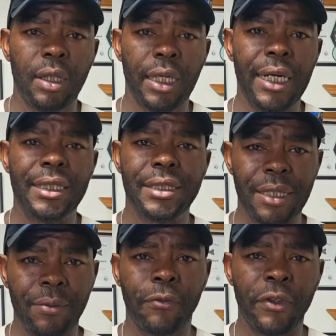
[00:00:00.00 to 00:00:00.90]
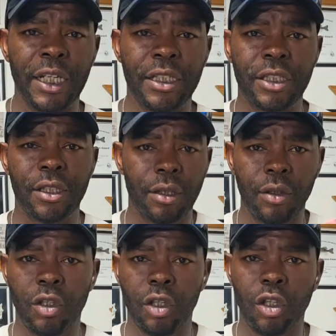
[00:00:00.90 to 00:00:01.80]
and some fish
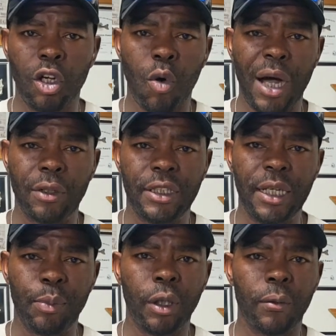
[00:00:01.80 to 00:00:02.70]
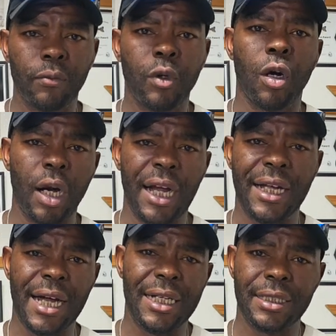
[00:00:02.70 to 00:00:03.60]
go out deeper. All right,
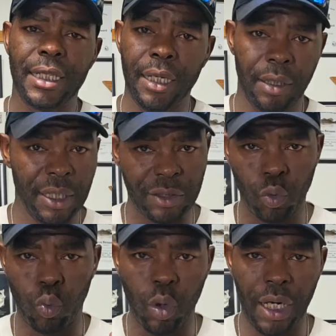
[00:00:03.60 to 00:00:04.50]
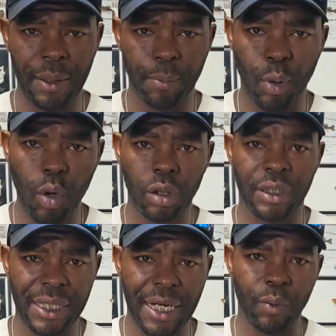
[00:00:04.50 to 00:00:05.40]
guys, that's one important
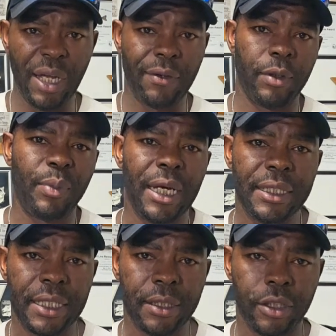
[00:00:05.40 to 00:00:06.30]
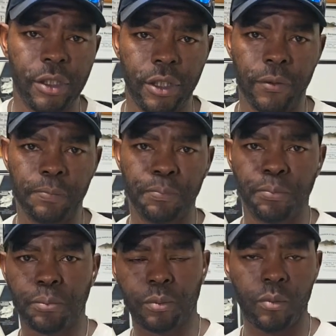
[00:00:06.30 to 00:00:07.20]
thing we have to pay attention to.
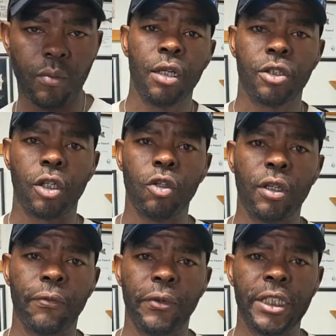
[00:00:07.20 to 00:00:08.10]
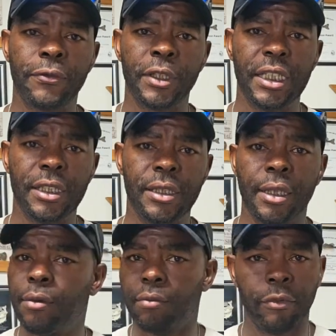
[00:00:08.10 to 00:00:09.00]
So you can fish for these
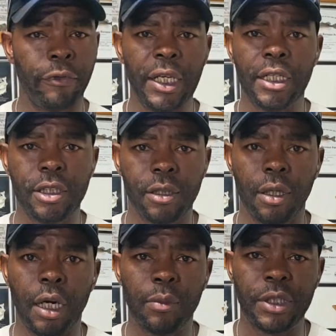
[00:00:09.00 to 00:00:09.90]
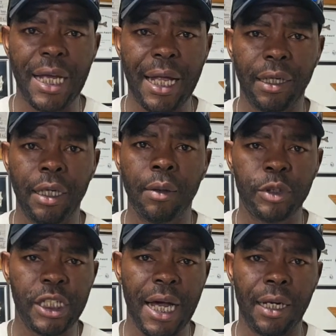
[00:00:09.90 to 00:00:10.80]
fish up
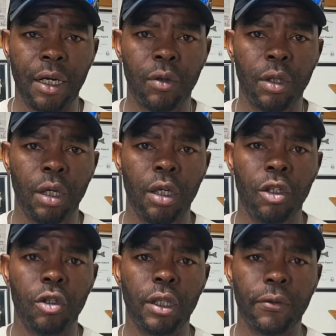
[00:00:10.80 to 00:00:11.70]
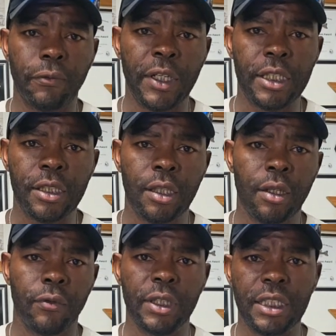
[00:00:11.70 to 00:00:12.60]
shallow. You can fish
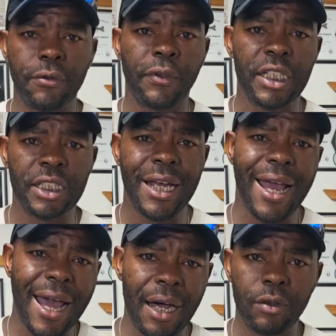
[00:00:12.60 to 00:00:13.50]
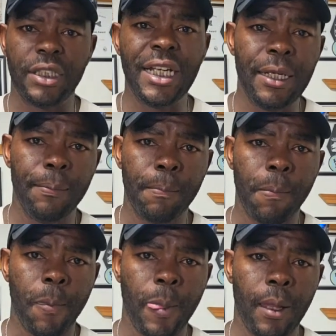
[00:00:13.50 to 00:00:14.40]
for these fish out deep.
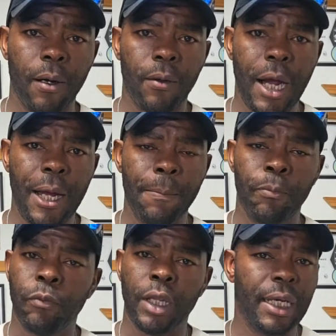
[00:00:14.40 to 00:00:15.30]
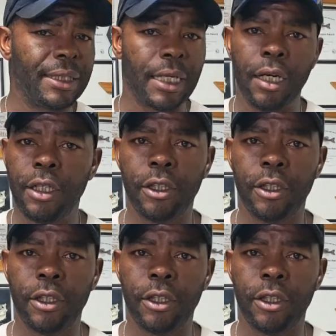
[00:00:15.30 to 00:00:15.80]
All right. It's 100